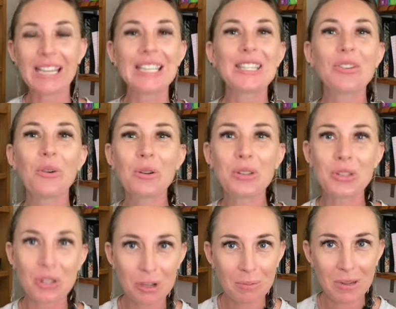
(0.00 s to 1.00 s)
is your
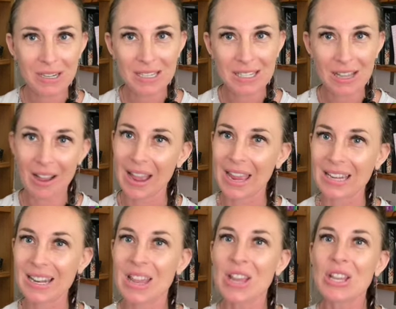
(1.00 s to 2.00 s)
Jupiter
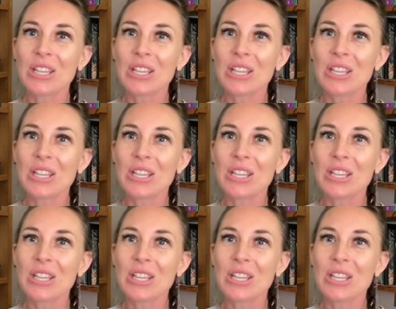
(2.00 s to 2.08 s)
sign.